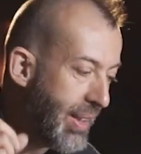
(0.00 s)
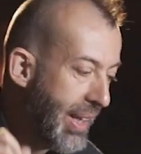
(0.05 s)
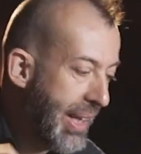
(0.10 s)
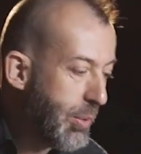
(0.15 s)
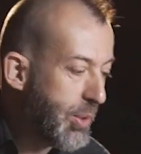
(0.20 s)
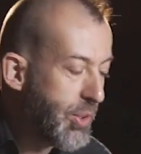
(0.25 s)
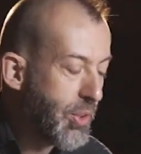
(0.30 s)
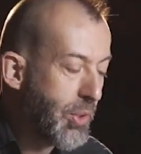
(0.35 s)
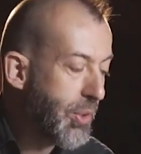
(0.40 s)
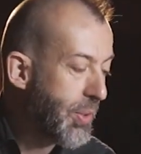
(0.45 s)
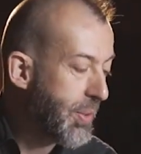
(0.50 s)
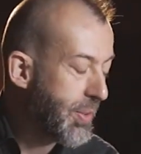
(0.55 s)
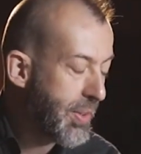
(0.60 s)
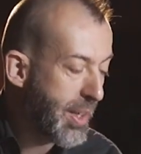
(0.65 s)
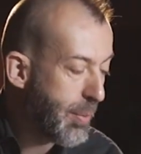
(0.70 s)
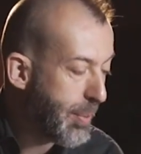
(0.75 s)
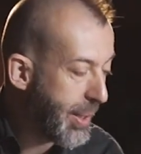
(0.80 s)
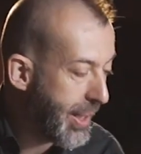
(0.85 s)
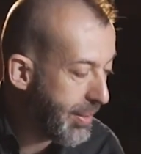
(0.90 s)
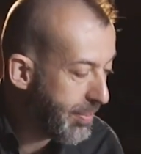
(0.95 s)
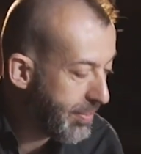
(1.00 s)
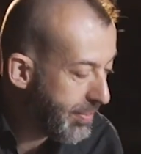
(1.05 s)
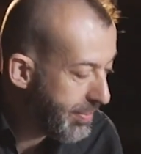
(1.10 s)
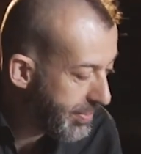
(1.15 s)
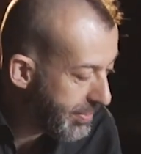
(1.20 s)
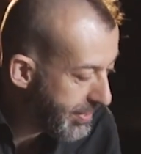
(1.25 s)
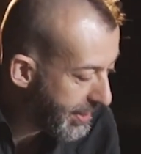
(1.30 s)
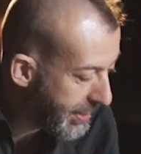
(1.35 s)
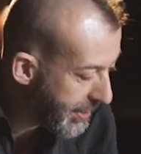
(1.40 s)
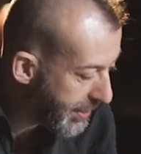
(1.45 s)
it was all going to be,
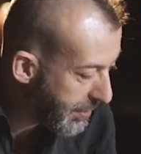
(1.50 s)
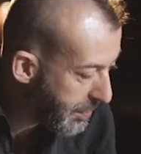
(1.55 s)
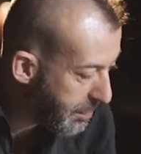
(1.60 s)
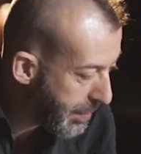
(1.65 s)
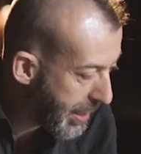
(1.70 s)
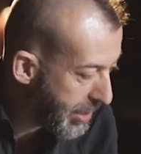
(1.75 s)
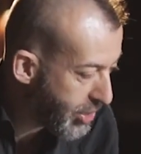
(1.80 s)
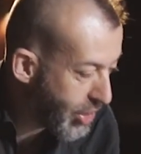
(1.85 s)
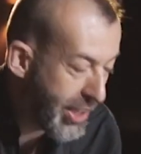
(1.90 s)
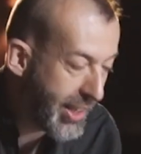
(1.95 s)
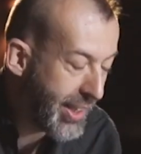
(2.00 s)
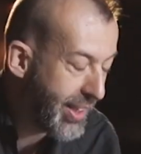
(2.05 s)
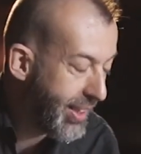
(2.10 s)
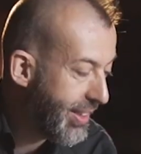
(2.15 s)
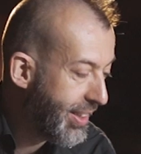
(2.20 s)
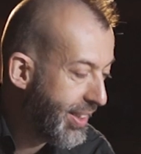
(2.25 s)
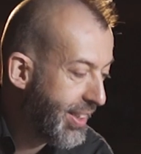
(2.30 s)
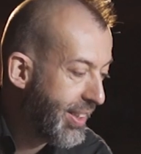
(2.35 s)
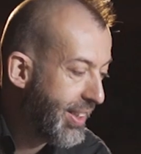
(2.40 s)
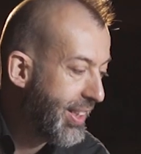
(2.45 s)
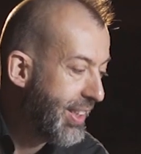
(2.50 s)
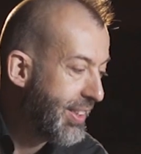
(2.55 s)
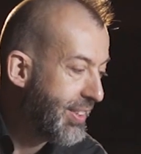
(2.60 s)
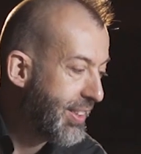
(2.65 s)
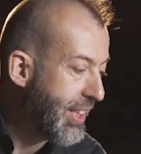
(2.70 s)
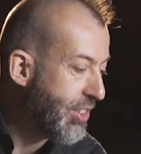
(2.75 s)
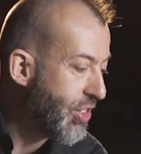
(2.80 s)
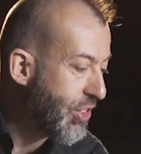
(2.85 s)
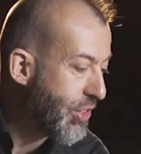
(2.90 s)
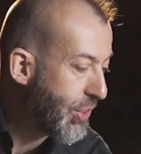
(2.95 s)
magic,
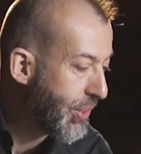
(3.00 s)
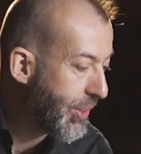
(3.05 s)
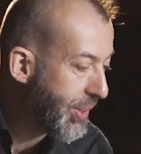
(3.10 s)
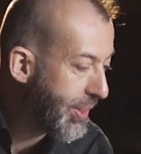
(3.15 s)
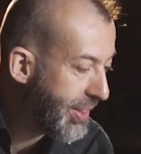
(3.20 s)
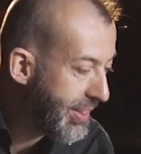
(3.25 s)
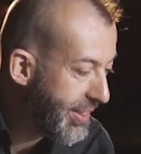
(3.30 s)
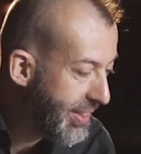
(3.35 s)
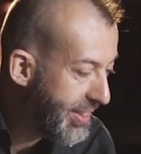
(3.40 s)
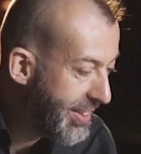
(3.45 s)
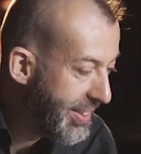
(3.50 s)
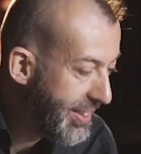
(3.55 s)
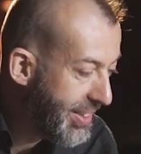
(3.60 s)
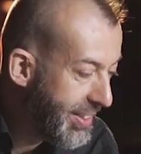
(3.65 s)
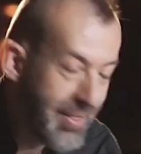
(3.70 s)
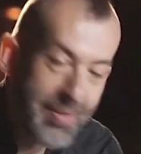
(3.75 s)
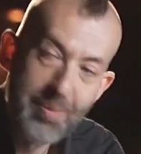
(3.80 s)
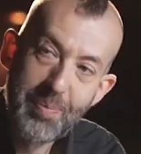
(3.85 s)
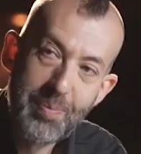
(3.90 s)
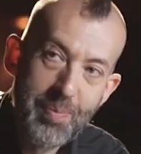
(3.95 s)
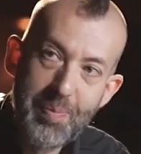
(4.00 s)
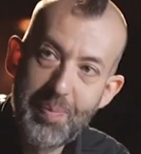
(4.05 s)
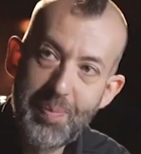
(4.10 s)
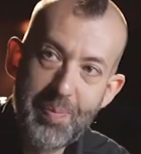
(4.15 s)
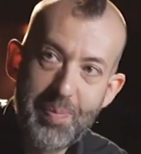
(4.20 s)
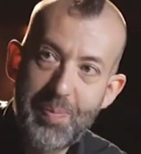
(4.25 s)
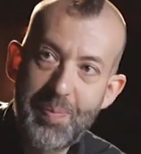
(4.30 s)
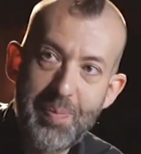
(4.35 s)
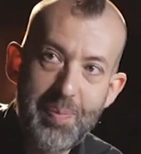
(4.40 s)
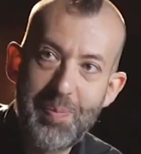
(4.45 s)
digital
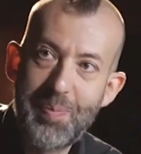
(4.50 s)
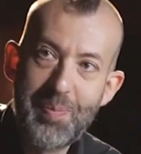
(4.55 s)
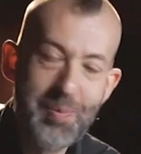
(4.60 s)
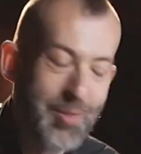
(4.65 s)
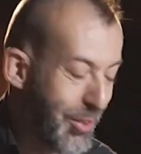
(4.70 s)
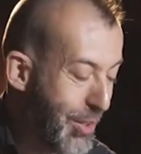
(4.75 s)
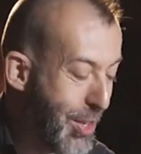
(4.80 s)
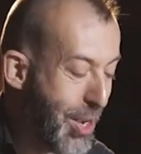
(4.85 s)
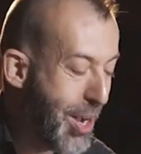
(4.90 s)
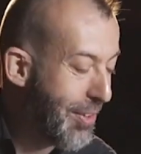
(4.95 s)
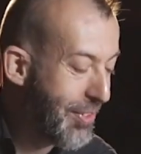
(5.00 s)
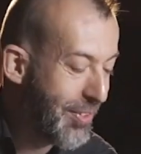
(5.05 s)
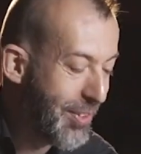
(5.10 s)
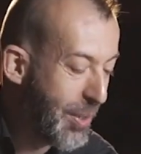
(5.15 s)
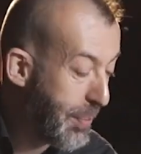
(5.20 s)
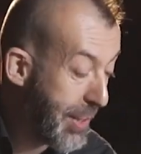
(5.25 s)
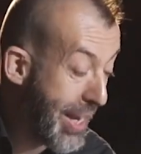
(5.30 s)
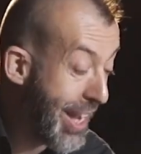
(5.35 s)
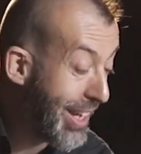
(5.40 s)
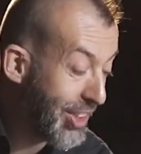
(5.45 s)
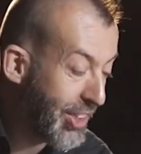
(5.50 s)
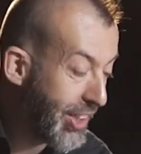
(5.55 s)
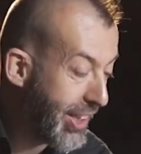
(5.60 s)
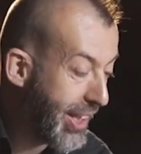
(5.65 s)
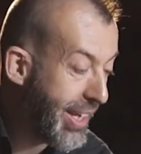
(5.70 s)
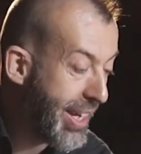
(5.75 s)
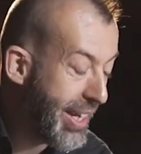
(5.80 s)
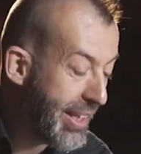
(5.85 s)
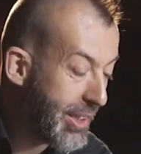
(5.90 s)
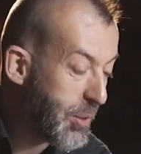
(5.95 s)
stuff, but
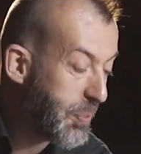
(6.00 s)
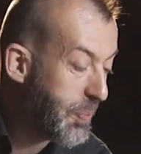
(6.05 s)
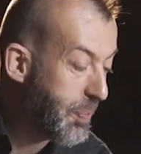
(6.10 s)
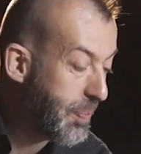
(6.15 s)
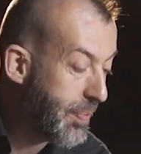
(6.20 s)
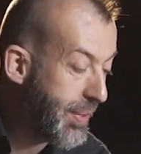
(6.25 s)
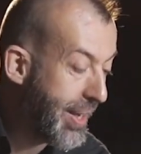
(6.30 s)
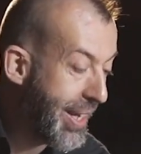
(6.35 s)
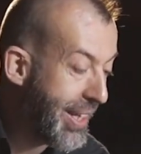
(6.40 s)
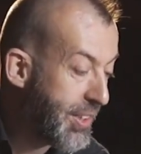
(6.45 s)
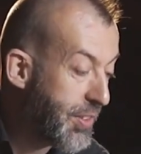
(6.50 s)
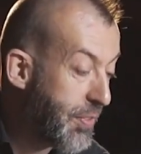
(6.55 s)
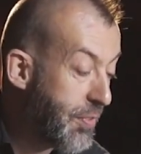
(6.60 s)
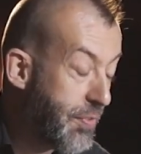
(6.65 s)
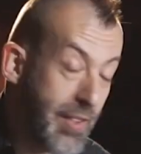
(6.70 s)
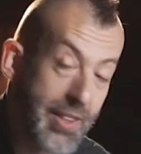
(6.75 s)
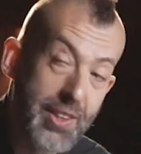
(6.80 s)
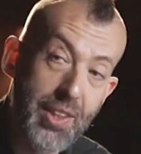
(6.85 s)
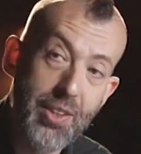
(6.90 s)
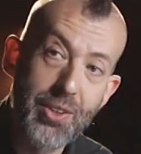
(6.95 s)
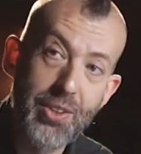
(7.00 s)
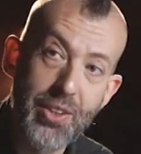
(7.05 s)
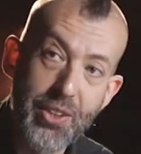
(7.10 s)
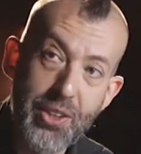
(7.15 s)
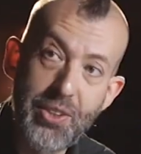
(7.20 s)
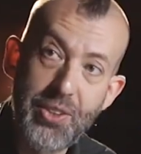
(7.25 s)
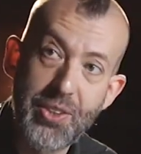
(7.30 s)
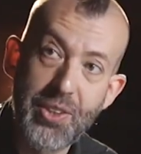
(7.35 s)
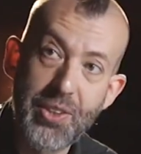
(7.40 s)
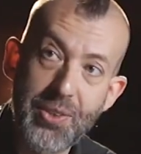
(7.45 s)
actually it's physical
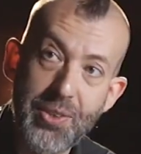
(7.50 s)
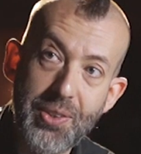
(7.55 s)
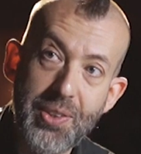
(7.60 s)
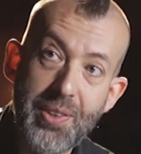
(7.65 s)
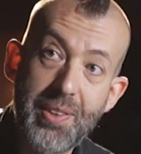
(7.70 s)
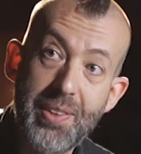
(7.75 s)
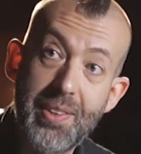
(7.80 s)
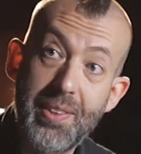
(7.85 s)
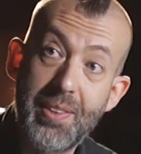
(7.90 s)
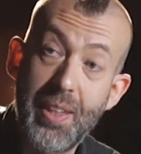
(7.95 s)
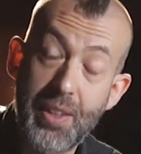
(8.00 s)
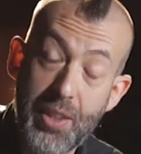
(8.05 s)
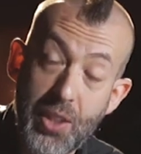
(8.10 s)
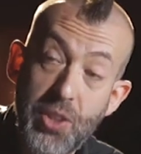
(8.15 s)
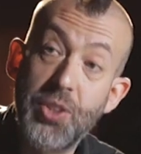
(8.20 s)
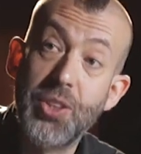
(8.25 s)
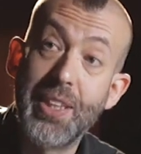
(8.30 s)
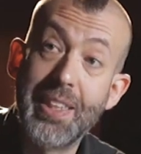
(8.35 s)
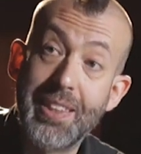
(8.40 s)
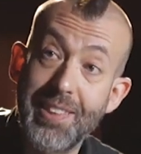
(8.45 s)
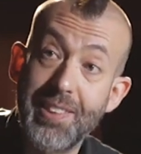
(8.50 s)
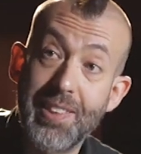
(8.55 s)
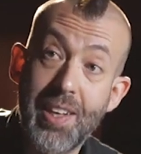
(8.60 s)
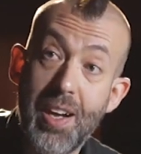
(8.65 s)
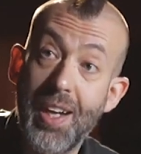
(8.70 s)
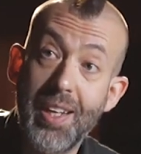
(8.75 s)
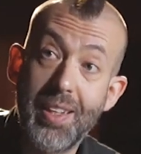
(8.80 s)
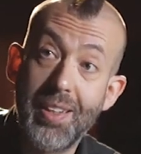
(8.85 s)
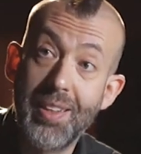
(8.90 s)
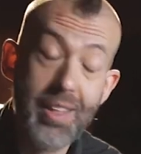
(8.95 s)
acoustic
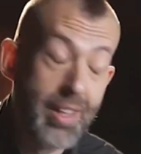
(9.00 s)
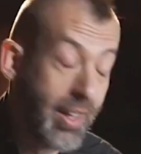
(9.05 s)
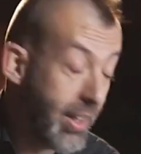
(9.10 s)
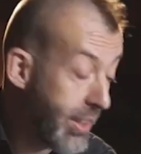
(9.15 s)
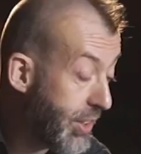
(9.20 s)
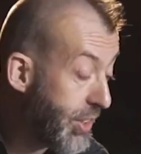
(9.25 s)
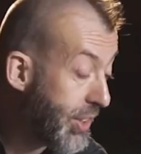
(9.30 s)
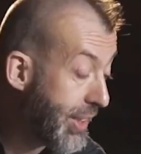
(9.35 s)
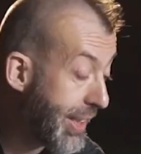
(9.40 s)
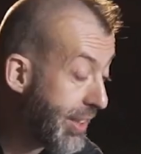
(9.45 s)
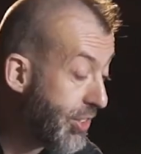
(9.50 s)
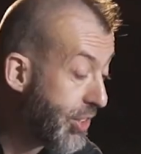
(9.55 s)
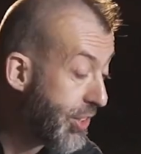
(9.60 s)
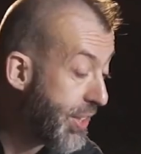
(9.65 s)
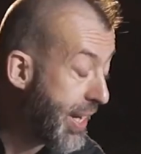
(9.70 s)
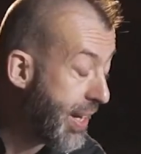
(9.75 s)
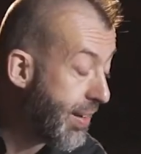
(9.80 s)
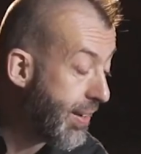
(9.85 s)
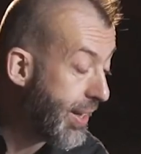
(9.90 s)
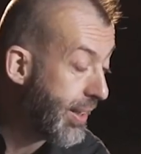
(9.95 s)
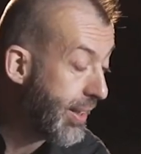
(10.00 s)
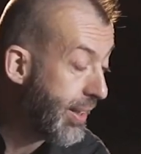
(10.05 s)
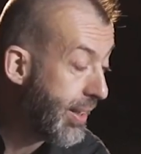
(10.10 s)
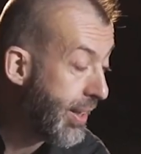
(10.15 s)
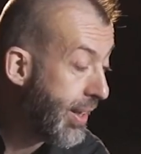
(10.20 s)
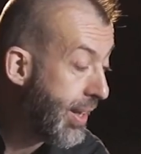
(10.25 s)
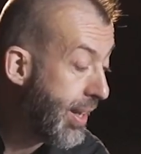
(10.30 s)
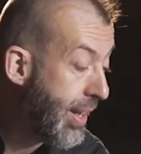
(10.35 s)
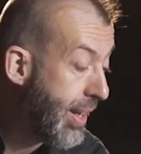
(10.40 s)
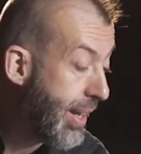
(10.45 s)
design, acoustic engineering,
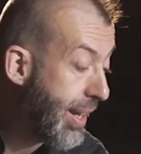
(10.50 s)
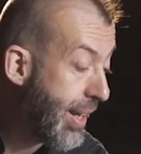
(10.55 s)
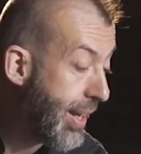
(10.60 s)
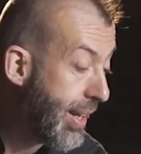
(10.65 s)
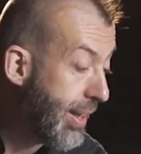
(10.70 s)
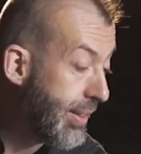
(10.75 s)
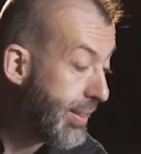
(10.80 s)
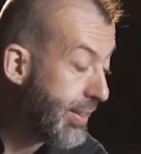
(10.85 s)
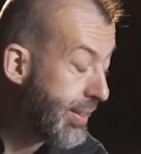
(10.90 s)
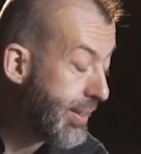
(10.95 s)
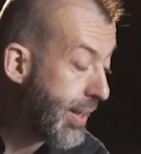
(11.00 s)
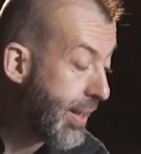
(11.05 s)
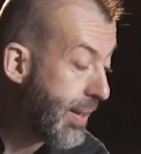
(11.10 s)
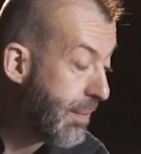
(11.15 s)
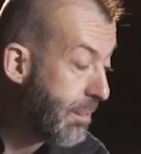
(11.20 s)
and